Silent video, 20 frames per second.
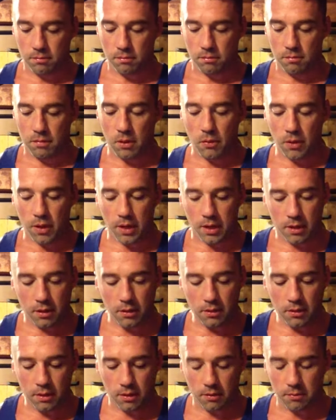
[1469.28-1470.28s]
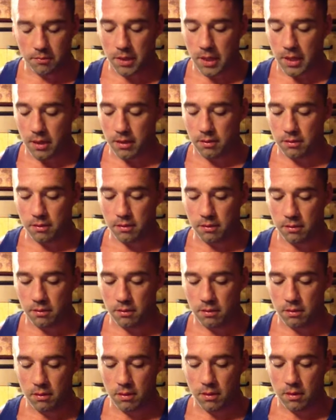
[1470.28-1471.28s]
But when I do come down
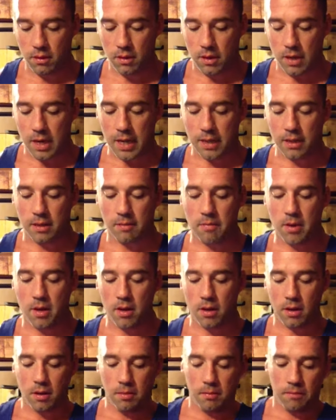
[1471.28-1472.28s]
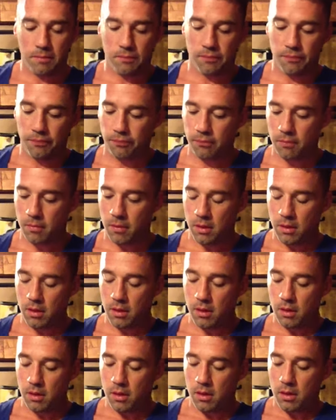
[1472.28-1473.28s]
at the bottom,
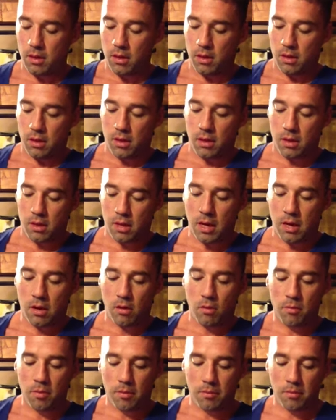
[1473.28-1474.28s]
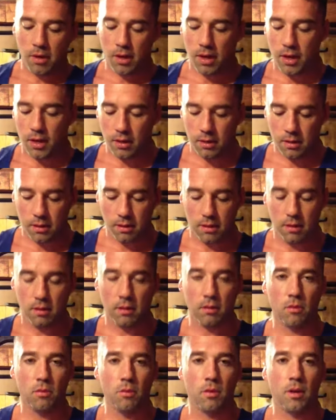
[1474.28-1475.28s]
I hold my breath
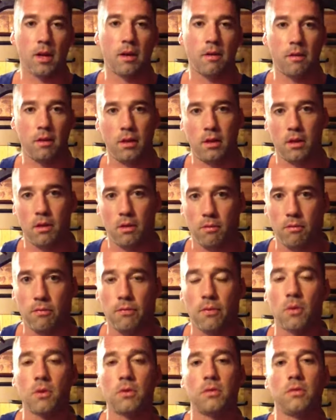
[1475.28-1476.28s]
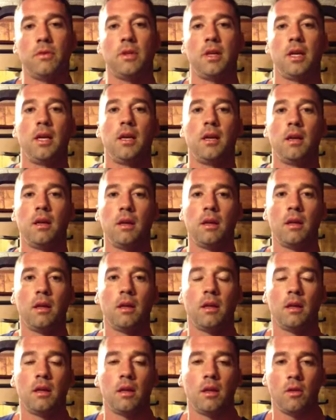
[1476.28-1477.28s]
when I, you know, forcefully
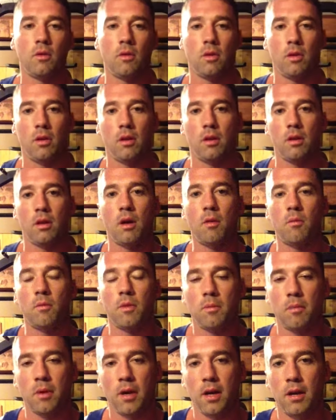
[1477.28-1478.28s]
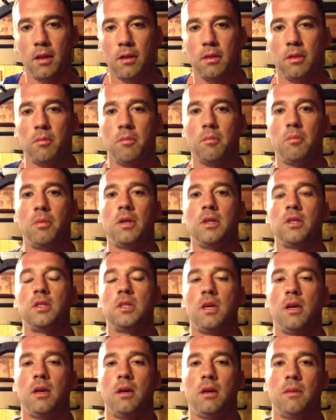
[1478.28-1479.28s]
hold my breath, push
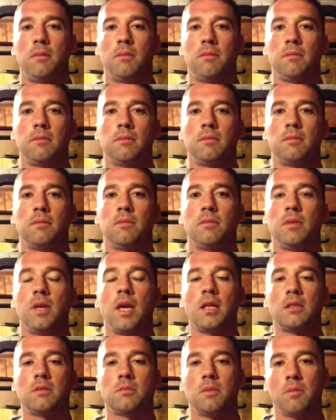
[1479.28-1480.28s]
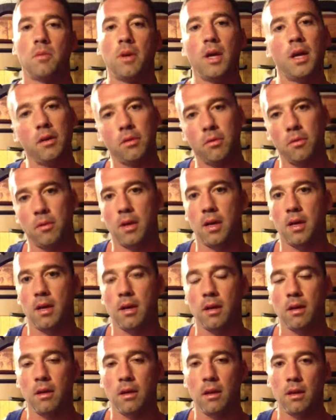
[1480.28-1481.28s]
up, catch my breath when I
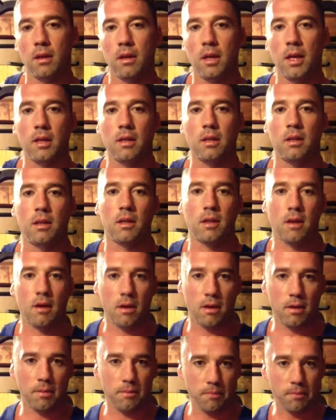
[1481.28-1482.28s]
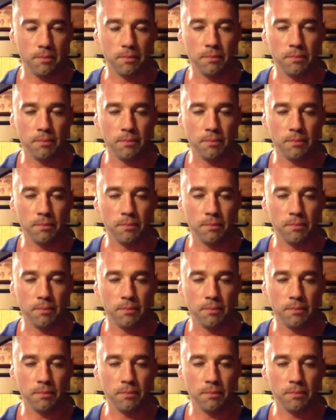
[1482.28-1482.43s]
get to the top,